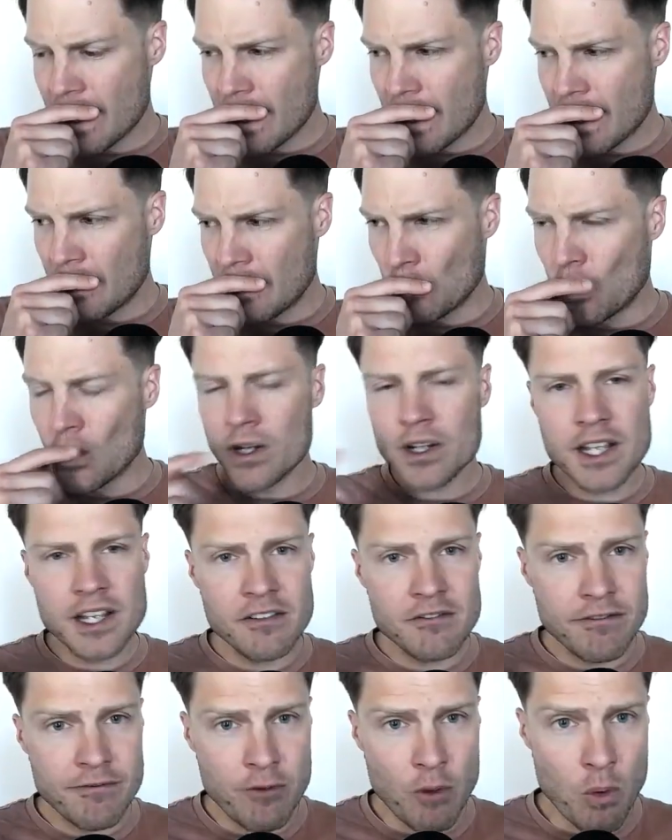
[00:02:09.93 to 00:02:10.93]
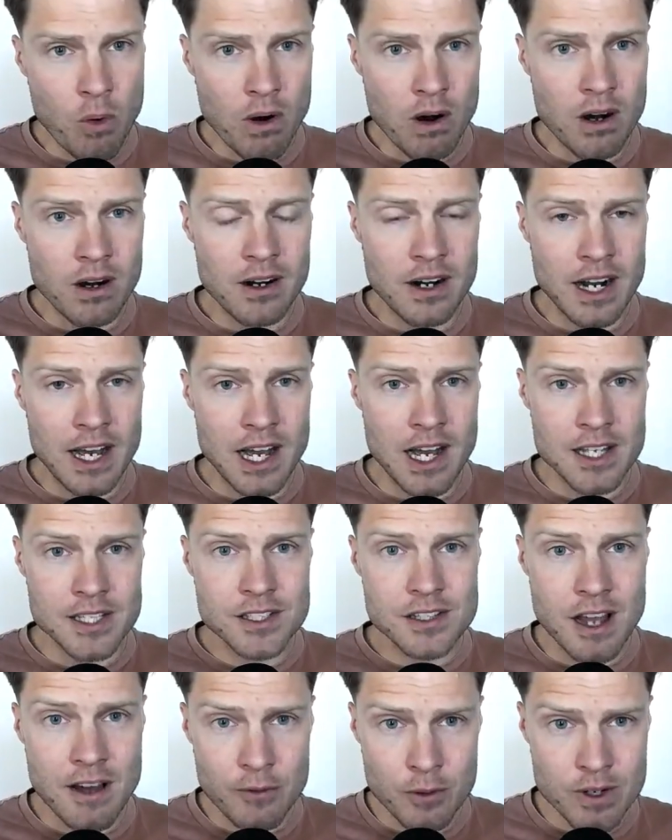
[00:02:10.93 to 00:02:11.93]
working for a
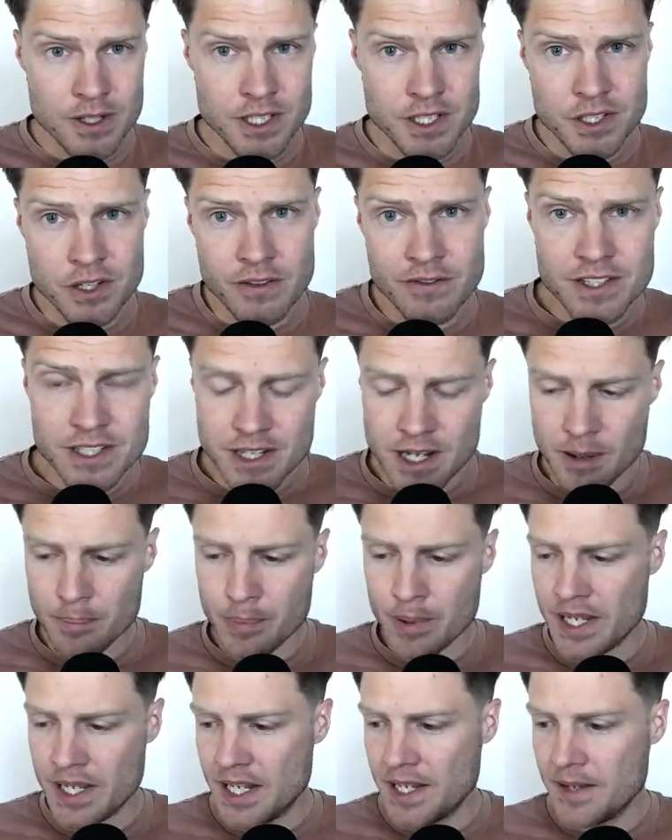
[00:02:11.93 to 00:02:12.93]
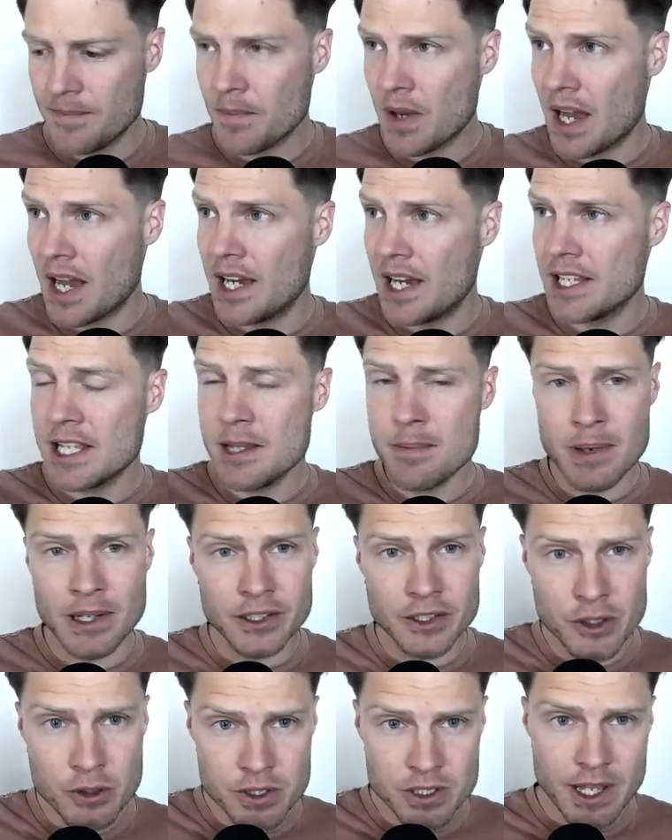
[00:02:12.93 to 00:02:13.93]
software as a service company, email
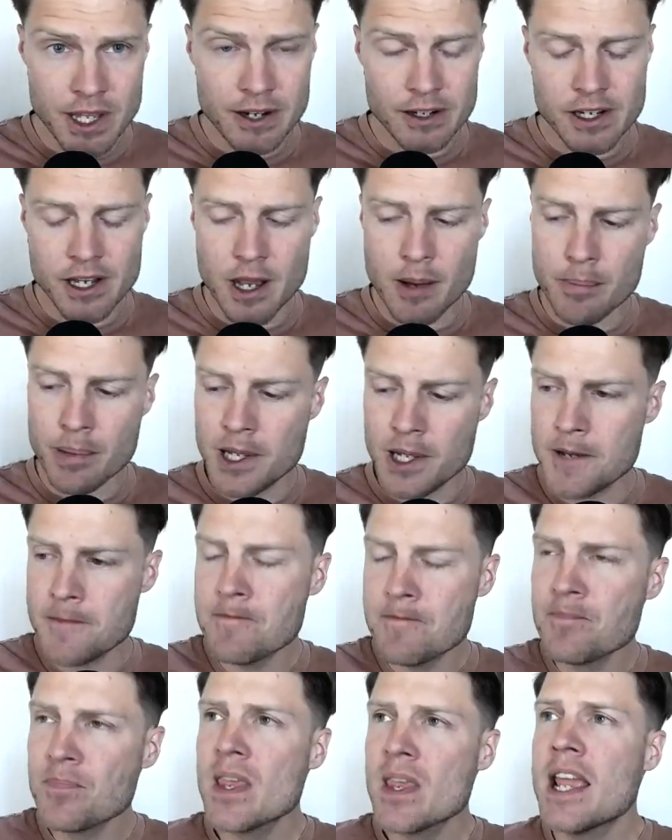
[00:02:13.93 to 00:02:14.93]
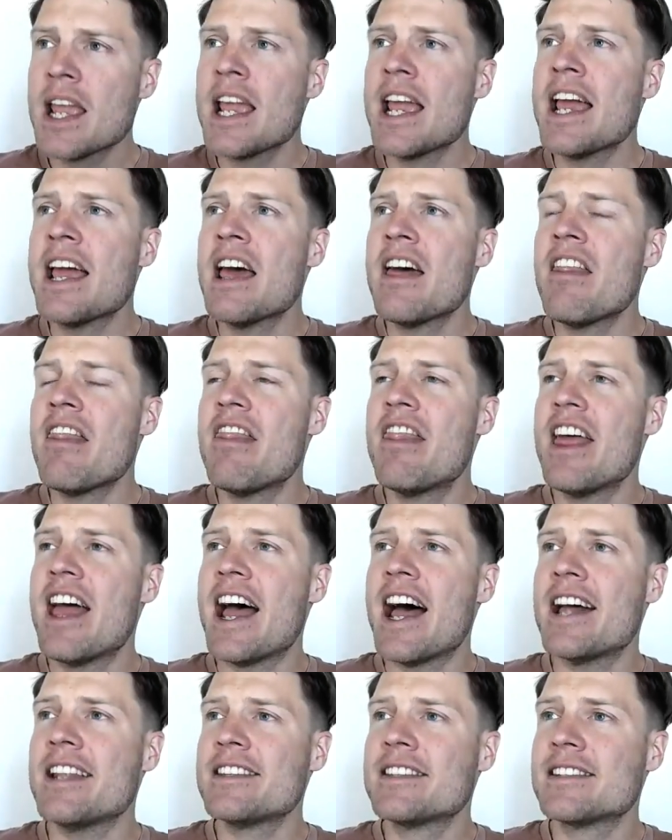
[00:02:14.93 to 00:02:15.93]
newsletter company,
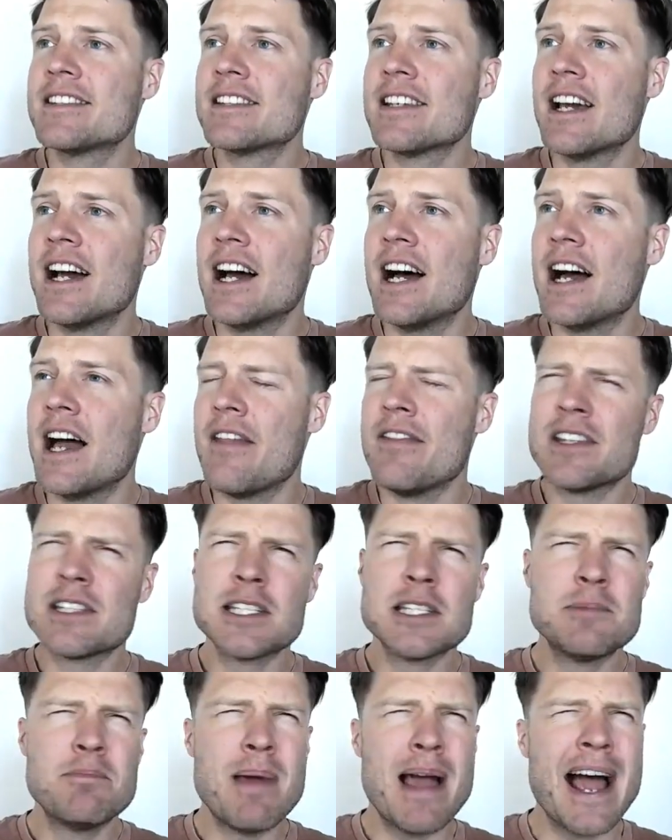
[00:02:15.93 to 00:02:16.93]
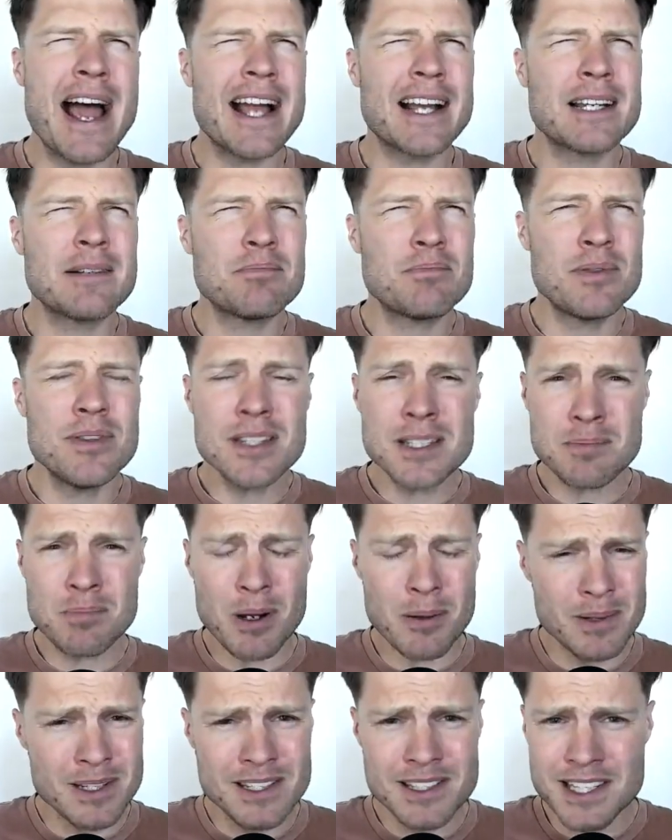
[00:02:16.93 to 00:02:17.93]
that, and this is back, this is probably
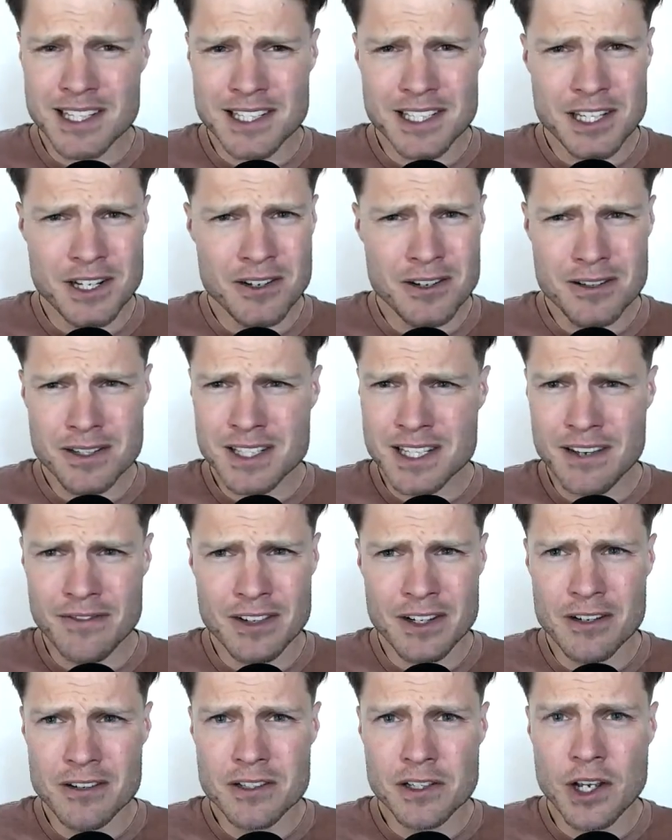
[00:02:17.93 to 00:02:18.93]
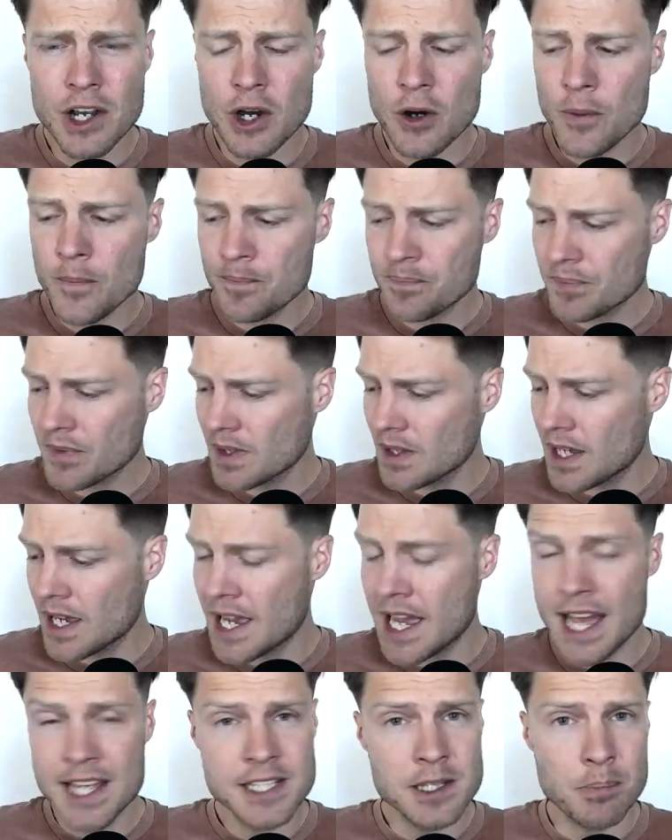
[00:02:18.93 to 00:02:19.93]
7 years ago,
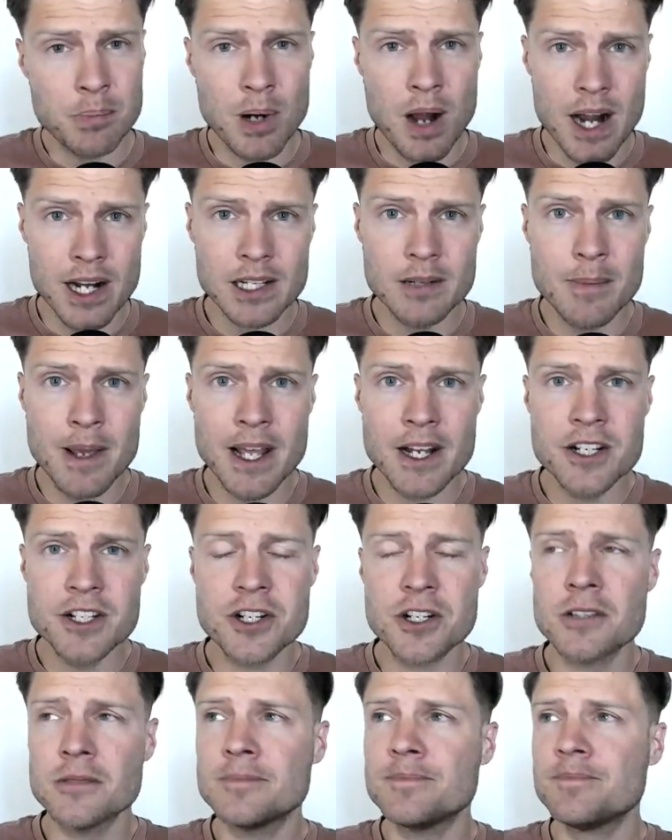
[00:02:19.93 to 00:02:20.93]
as the product manager.